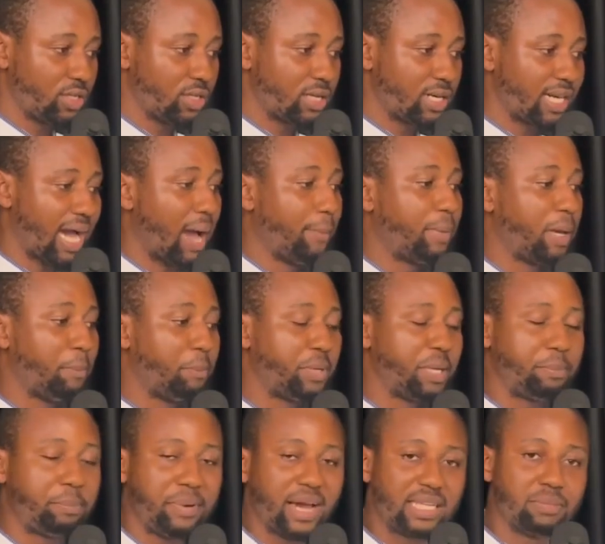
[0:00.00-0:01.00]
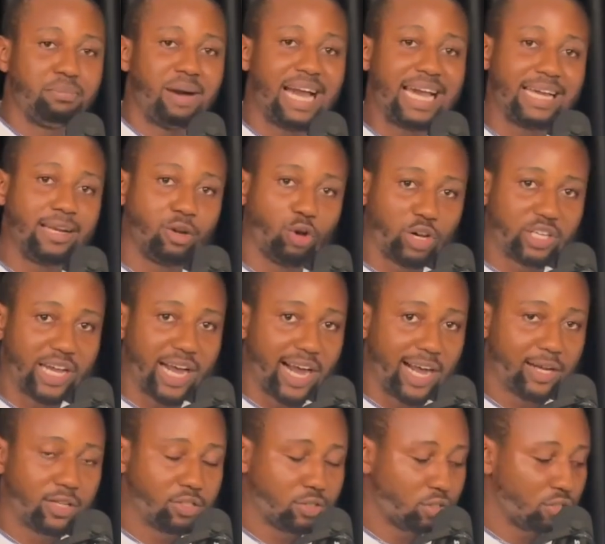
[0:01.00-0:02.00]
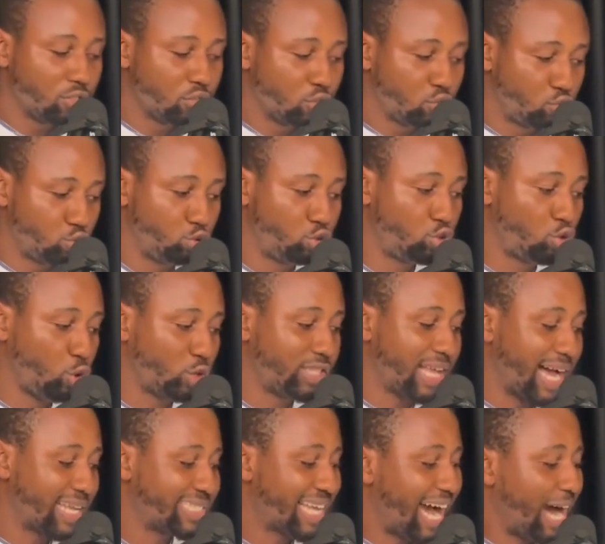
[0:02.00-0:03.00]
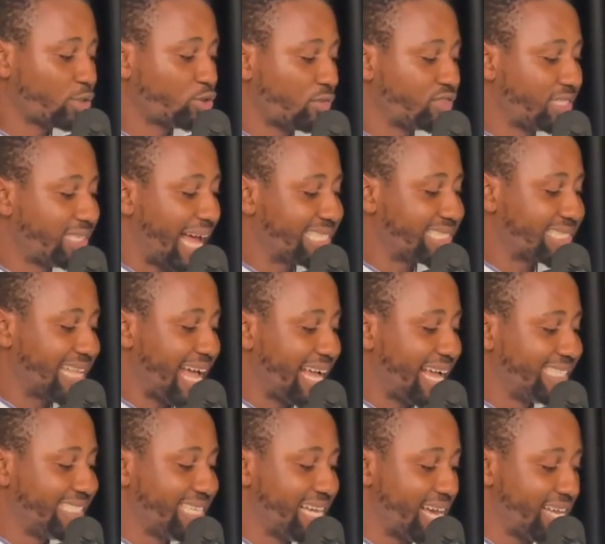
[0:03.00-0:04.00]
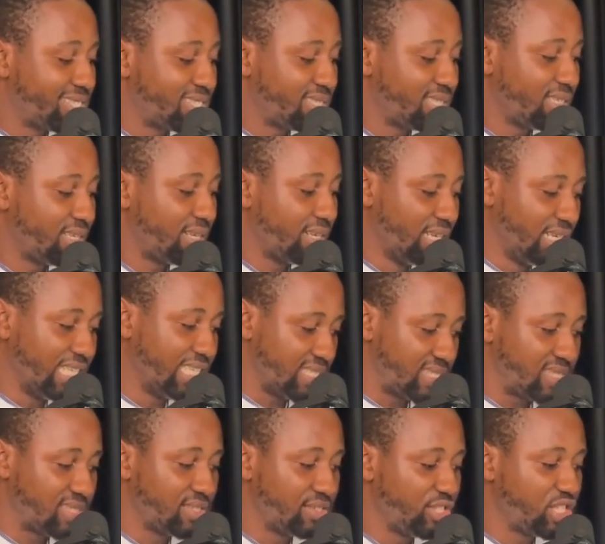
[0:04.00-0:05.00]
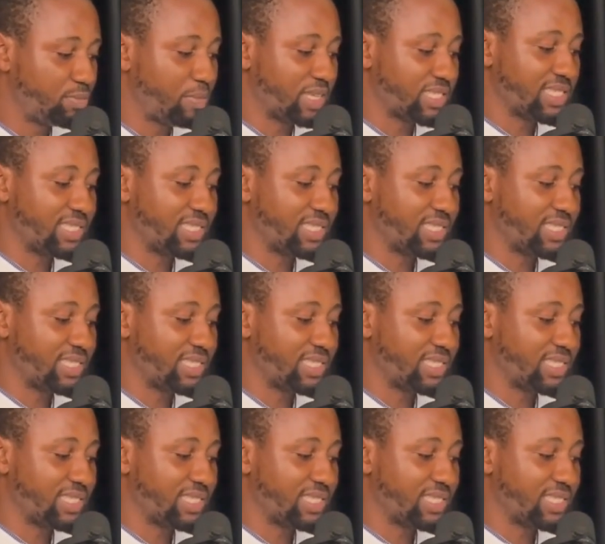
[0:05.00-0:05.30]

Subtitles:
can be prepared by a lawyer to show that out of the 99 years lease this person